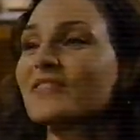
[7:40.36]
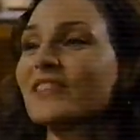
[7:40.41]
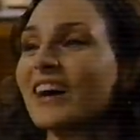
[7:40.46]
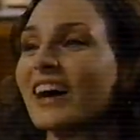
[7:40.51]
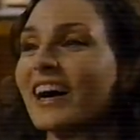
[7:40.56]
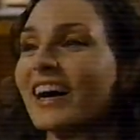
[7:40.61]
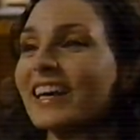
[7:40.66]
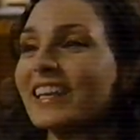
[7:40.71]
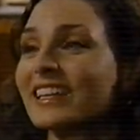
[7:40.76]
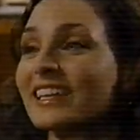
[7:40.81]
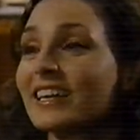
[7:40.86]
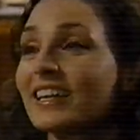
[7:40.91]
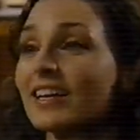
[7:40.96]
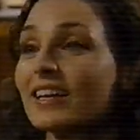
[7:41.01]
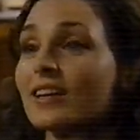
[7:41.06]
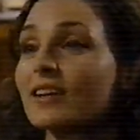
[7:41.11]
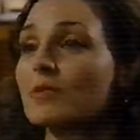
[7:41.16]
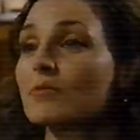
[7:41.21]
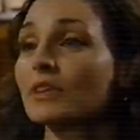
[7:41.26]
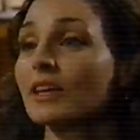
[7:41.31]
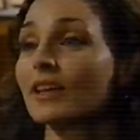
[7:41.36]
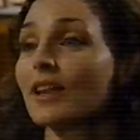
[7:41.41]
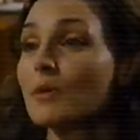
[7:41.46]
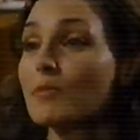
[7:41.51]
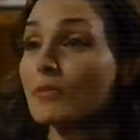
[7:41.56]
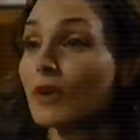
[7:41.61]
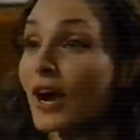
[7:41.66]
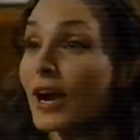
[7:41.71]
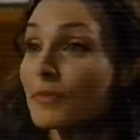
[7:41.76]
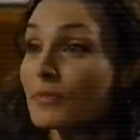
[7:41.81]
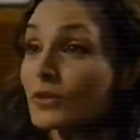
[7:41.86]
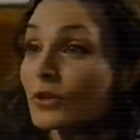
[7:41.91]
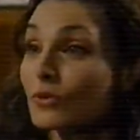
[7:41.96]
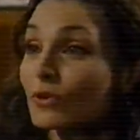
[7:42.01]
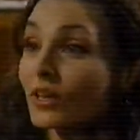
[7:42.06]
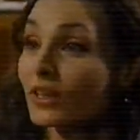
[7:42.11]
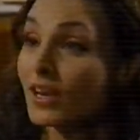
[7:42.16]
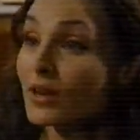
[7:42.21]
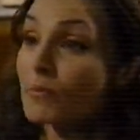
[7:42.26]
Come on. Can I bribe you?